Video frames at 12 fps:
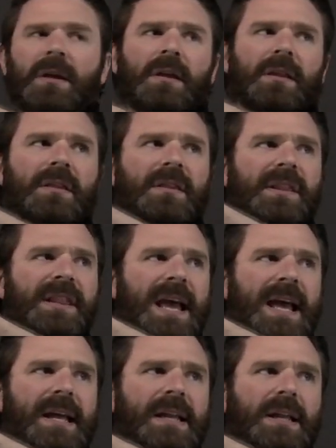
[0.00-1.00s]

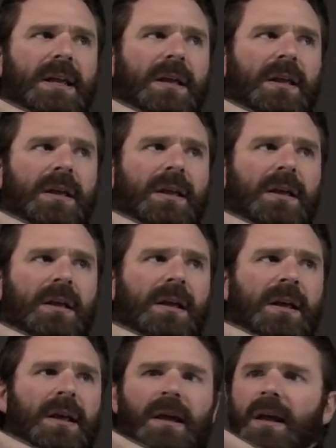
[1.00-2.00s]
then
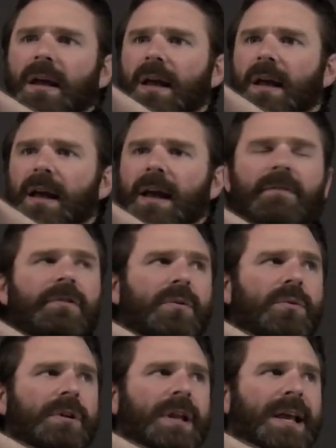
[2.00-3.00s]

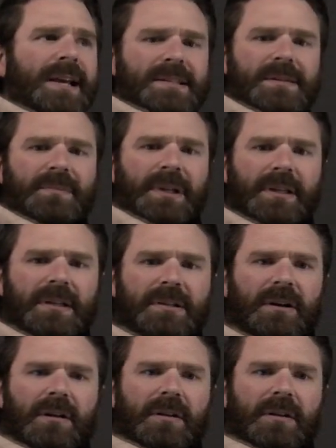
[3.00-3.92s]
everyone has $1 million.